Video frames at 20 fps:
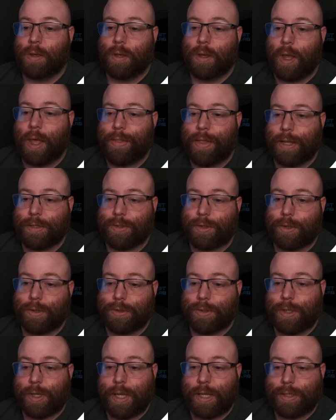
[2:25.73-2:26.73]
and that's going
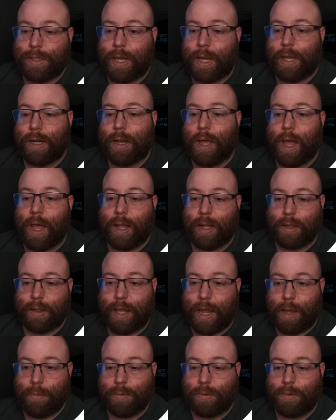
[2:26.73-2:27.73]
to contain a
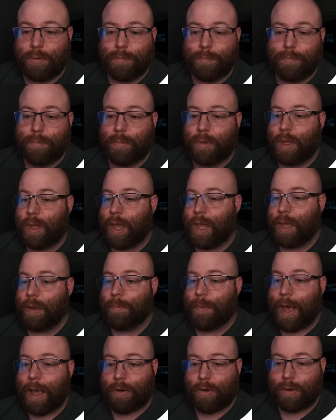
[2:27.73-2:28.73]
label, a
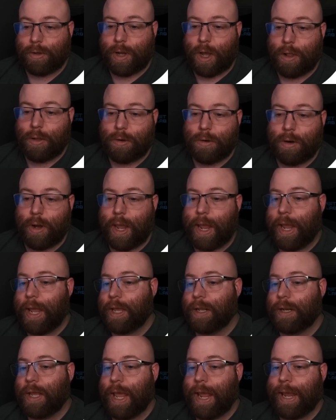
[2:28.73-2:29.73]
background color,
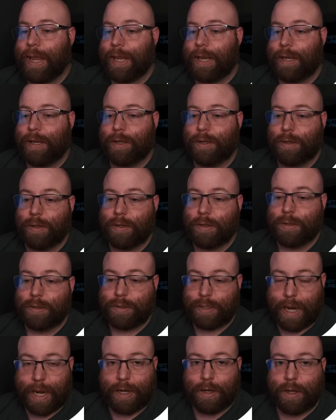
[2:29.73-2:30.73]
and a
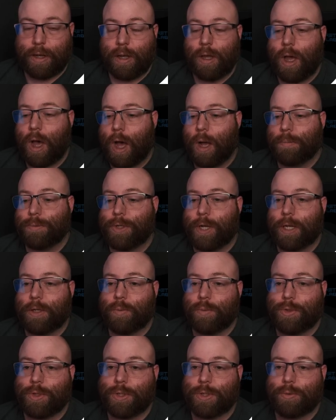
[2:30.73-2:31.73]
data object,
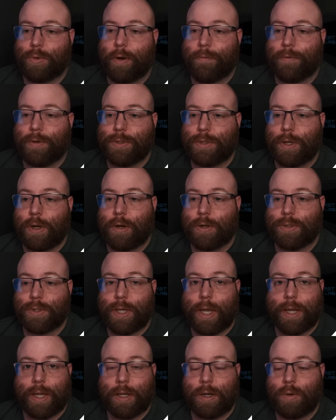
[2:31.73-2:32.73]
which is referencing our
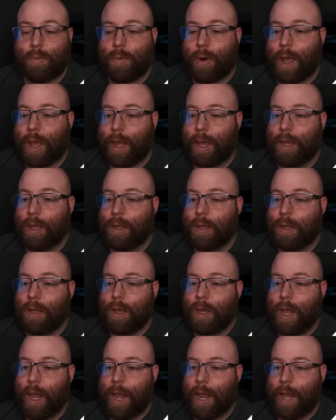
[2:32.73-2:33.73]
second array.
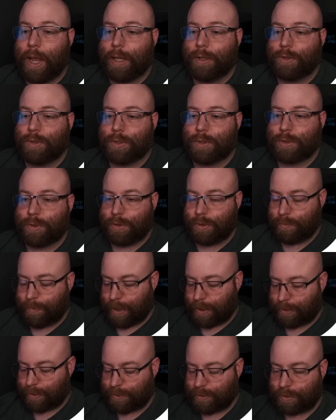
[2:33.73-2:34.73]
And just to
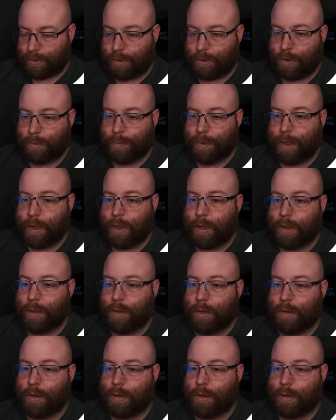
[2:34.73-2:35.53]
make this a little bit,